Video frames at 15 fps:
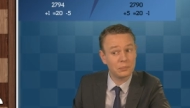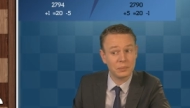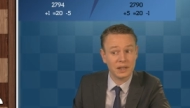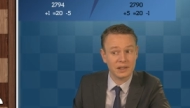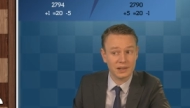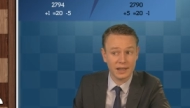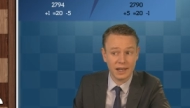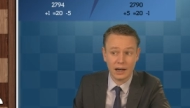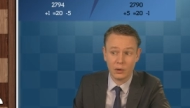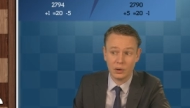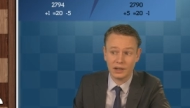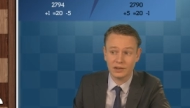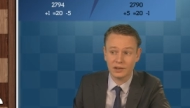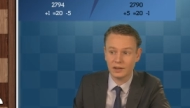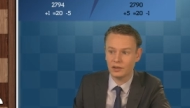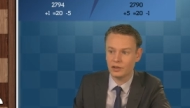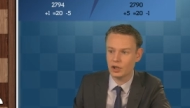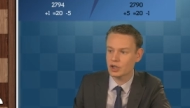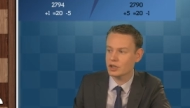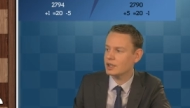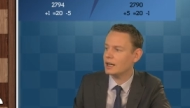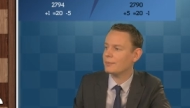but now it's
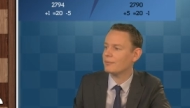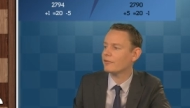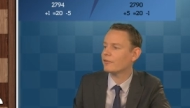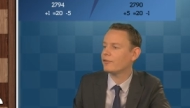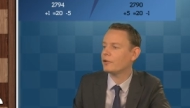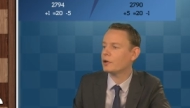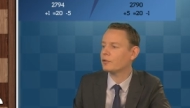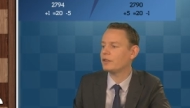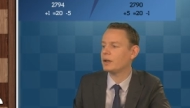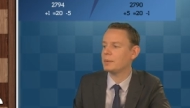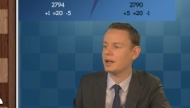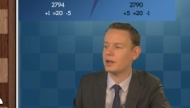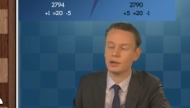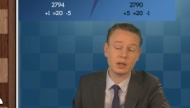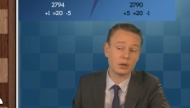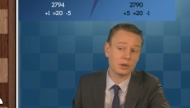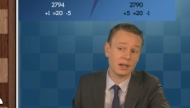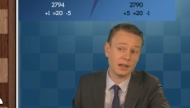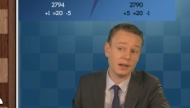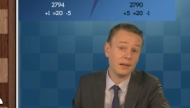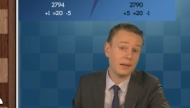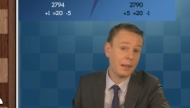decision time for Fabiano
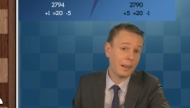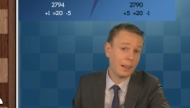Caruana.